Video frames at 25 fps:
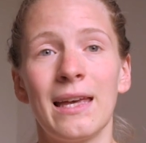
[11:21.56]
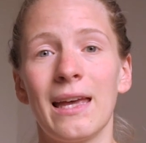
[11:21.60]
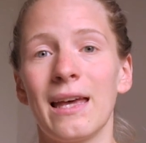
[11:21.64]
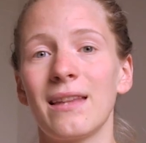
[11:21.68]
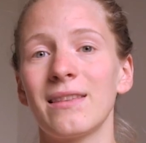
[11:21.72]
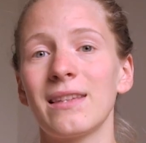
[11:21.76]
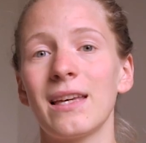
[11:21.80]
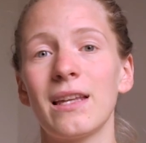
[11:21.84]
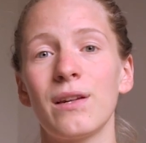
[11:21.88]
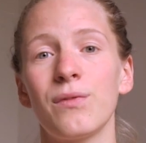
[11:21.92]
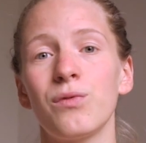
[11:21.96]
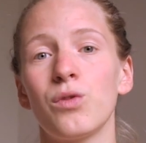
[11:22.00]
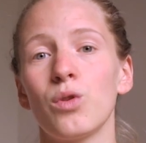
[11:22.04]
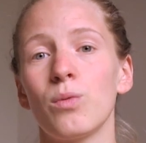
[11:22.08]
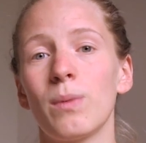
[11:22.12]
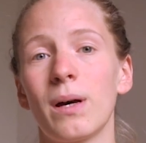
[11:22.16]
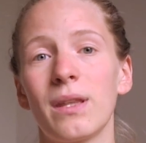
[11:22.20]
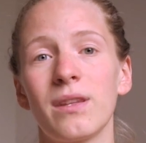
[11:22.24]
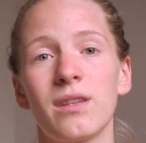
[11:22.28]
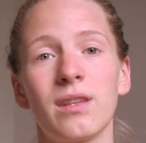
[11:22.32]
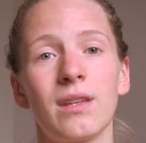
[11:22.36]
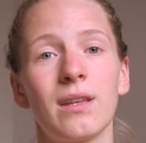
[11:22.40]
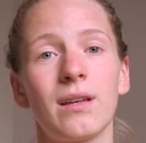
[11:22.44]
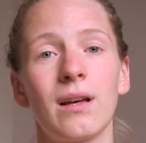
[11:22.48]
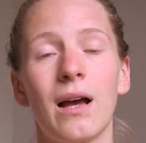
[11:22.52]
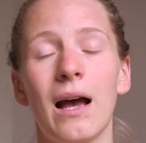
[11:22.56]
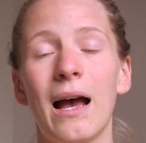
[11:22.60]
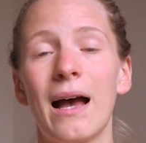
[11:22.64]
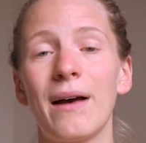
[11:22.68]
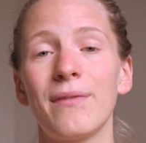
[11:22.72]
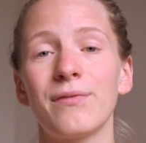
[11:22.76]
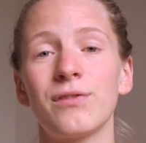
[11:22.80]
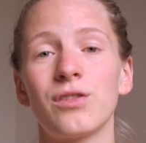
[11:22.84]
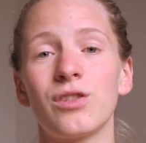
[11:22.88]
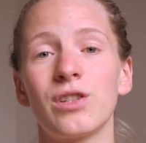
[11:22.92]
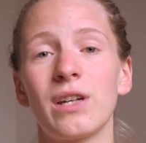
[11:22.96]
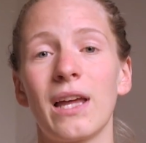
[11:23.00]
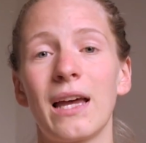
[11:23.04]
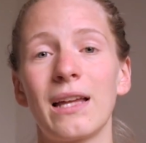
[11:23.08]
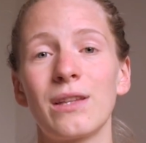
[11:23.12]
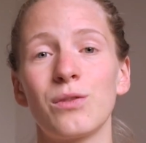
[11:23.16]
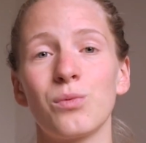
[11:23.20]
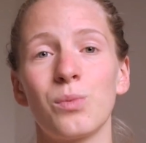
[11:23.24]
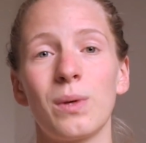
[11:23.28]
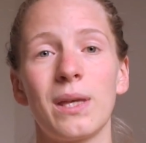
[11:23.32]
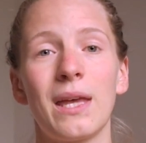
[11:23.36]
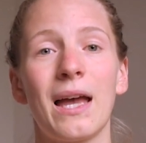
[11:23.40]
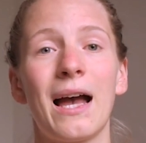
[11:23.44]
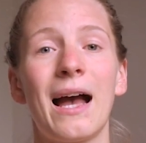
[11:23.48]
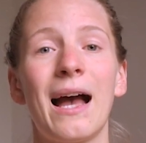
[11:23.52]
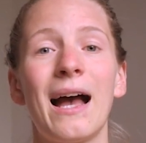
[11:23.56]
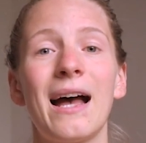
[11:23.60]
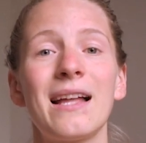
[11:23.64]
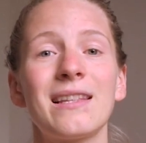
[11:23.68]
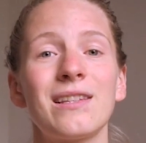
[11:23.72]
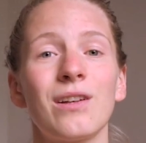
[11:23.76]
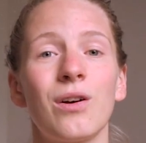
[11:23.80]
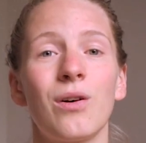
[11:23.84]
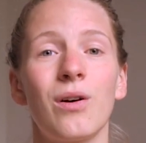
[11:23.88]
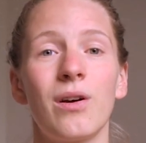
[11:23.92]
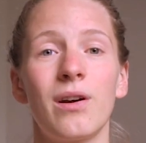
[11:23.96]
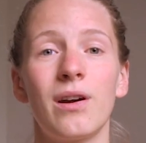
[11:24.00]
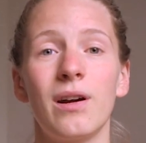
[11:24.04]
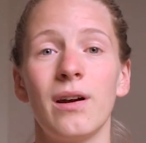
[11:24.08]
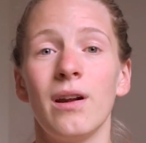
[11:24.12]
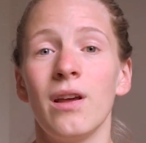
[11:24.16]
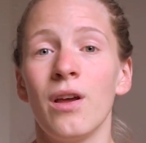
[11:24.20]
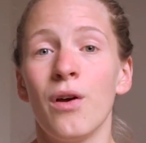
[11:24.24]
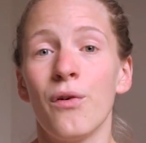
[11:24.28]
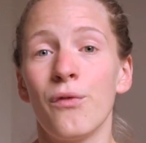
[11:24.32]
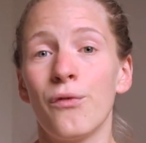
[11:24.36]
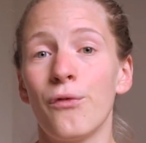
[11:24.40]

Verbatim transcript: And then a few months after that, we had our